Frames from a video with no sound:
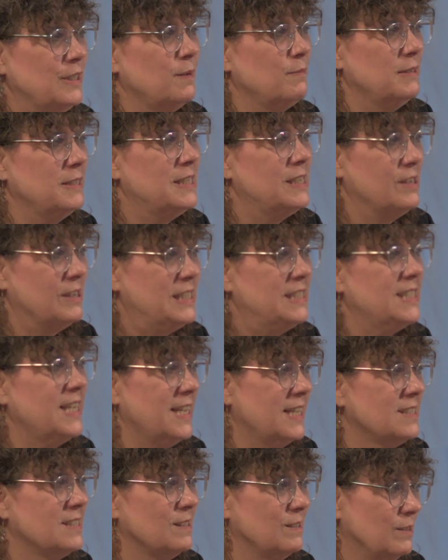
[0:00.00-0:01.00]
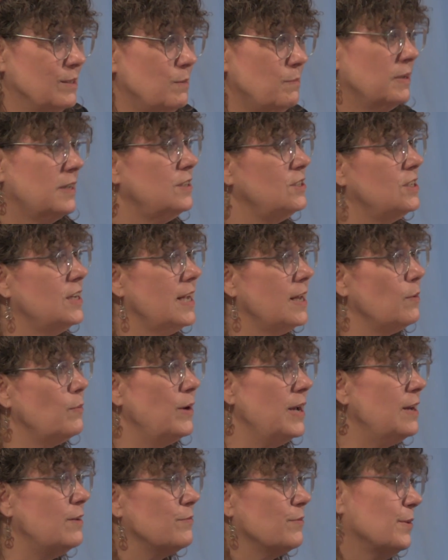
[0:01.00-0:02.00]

cemetery takes a little bit because you got to wait